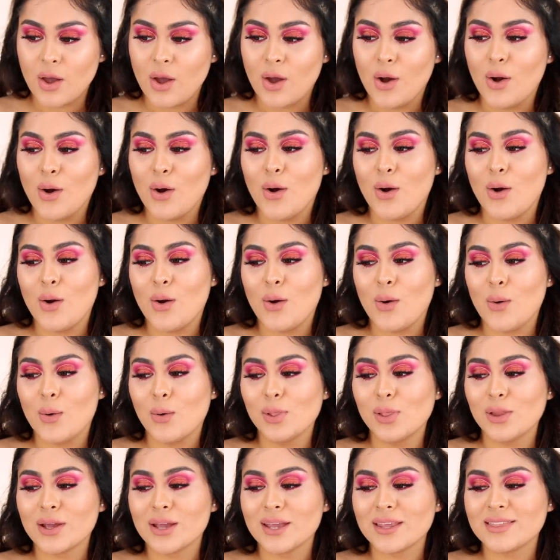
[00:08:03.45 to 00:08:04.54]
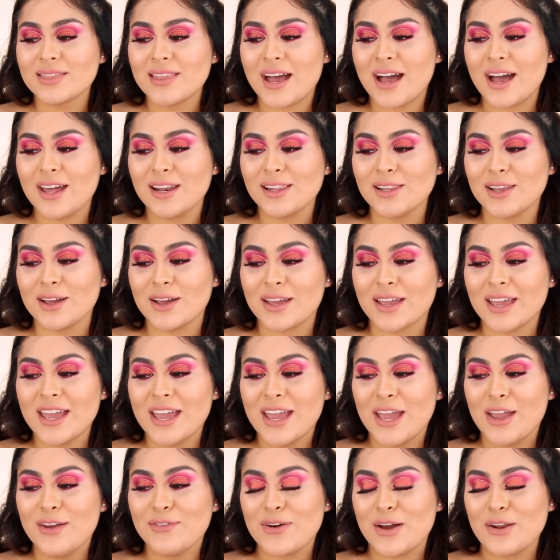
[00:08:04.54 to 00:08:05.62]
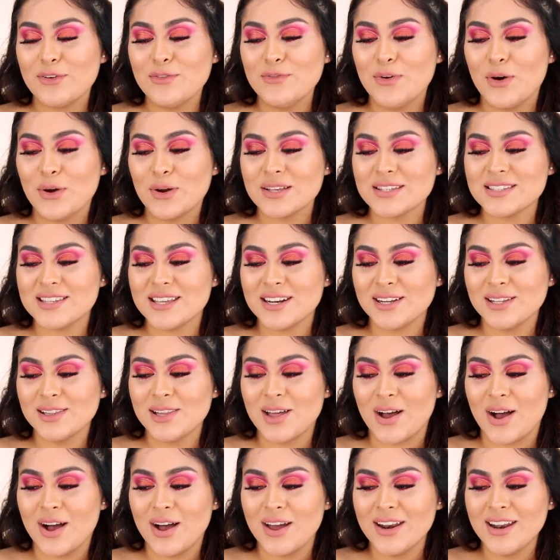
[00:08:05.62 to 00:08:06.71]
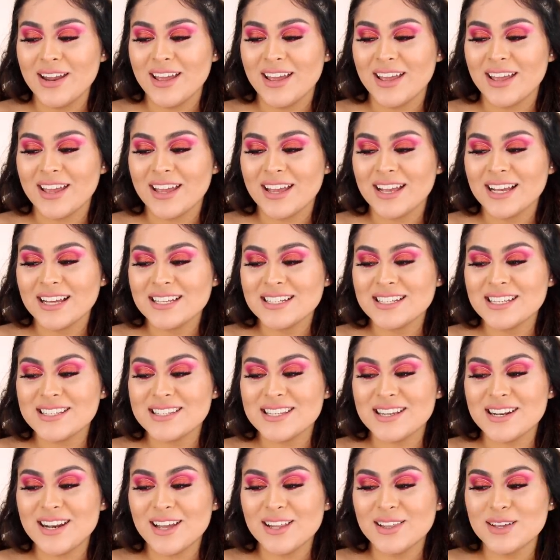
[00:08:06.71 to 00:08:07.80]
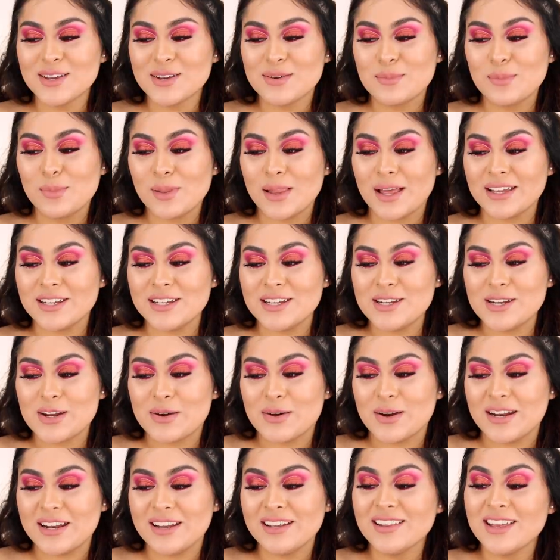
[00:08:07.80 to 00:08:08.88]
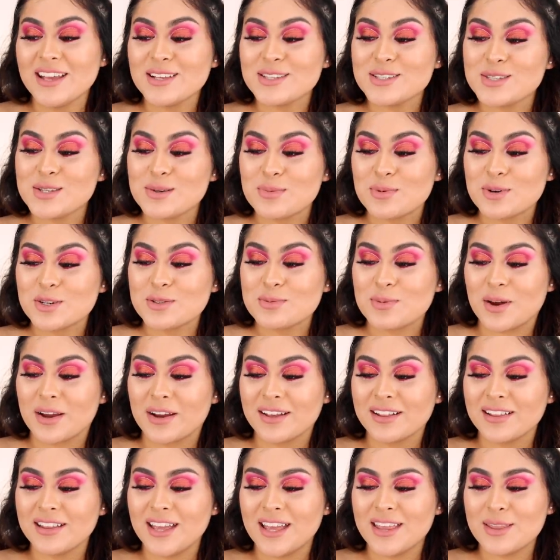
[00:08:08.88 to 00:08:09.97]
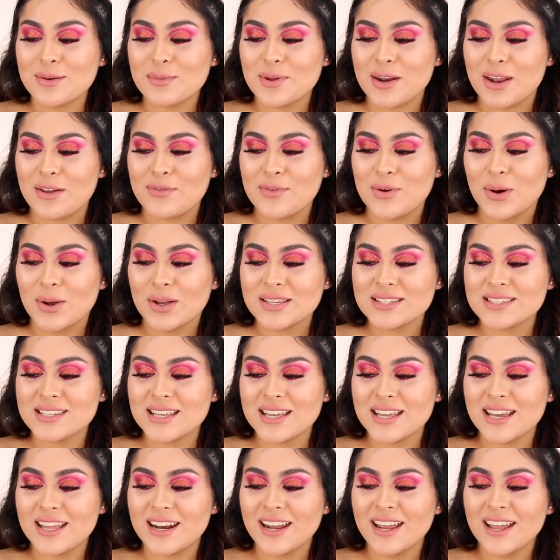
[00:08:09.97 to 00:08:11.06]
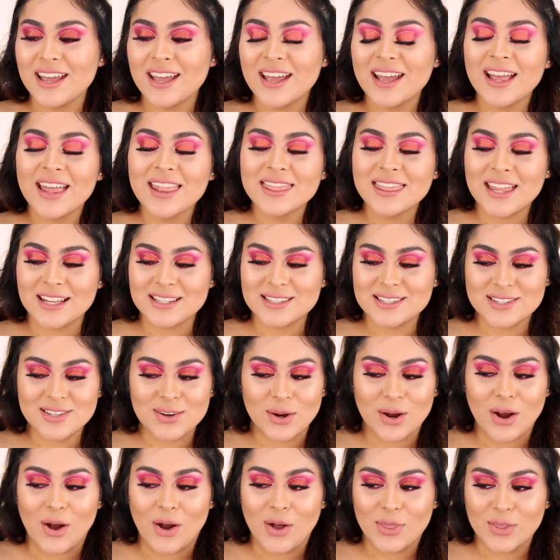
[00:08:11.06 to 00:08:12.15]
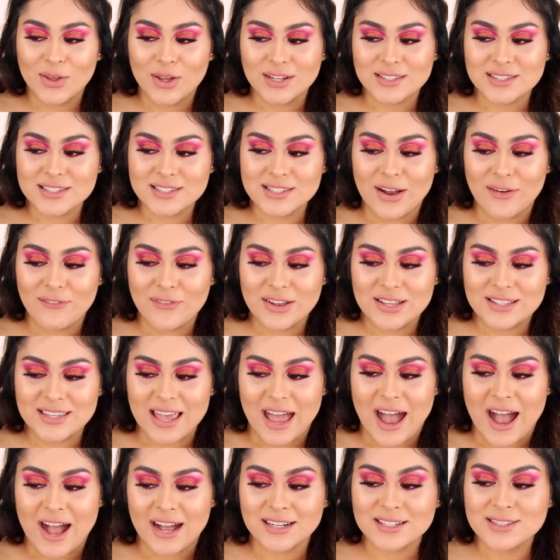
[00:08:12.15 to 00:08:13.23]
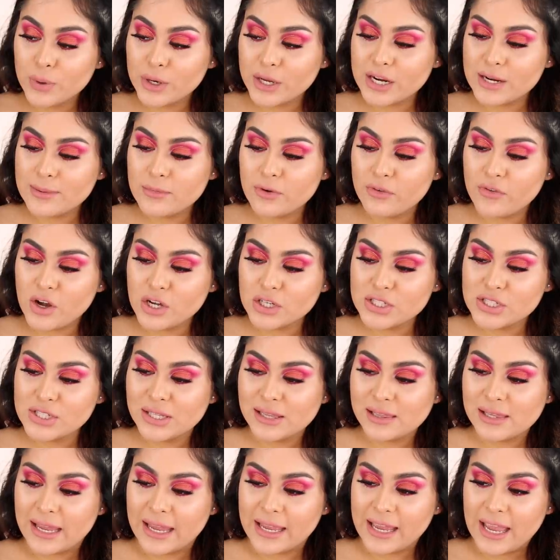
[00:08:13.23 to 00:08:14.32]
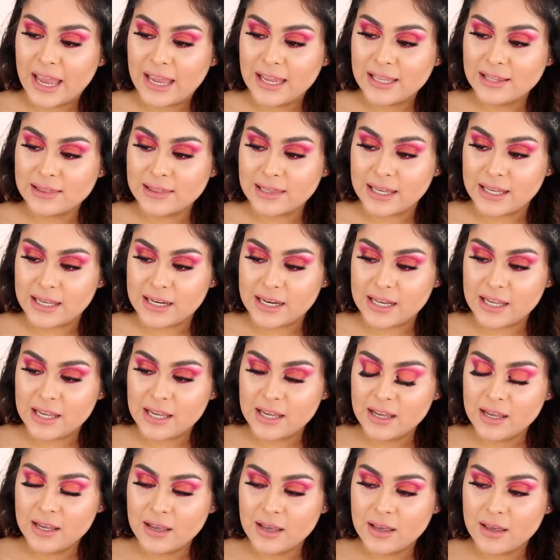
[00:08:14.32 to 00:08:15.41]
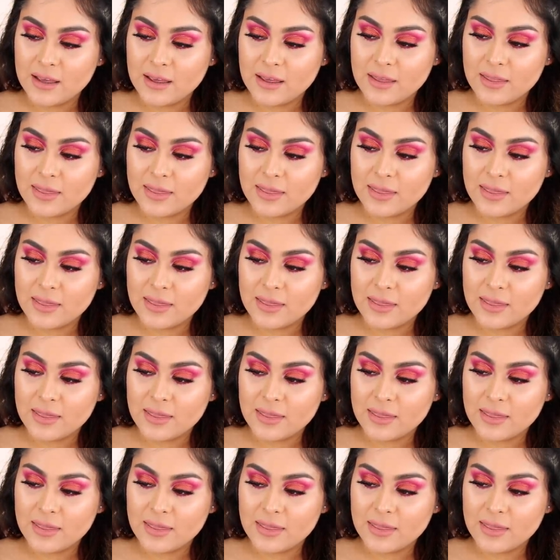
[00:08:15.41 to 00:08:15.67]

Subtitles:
Oh, look at that. Look, if I don't focus it a lot, does it not look blinding already? Like super sparkly, and then when I focus it, that's where all the good stuff is at. We're gonna move on to Like a Lady.